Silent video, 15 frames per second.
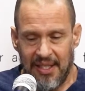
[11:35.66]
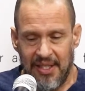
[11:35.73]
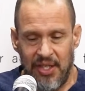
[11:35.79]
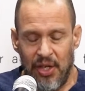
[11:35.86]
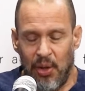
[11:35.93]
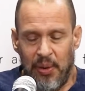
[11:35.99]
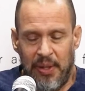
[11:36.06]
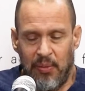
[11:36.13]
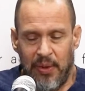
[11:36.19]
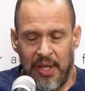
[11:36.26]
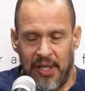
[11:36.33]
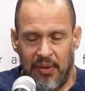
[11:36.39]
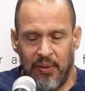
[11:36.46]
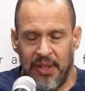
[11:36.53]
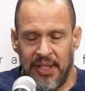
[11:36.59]
You know,
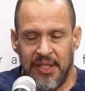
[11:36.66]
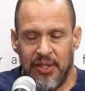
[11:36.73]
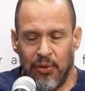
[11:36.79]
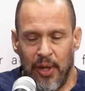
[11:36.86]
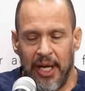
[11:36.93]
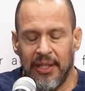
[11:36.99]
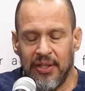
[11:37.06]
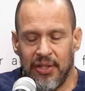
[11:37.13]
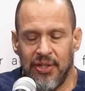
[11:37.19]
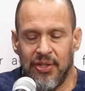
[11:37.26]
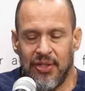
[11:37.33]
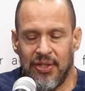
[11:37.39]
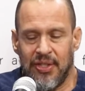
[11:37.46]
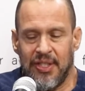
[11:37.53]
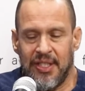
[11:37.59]
when
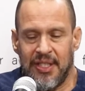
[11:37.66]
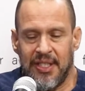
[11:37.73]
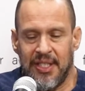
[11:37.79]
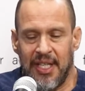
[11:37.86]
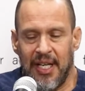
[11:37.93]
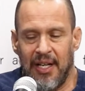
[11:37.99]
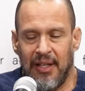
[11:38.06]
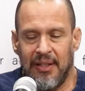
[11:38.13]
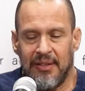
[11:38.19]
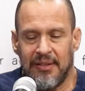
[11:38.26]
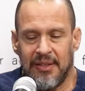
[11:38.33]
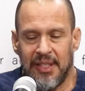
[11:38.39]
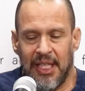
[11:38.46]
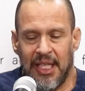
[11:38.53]
directors tell,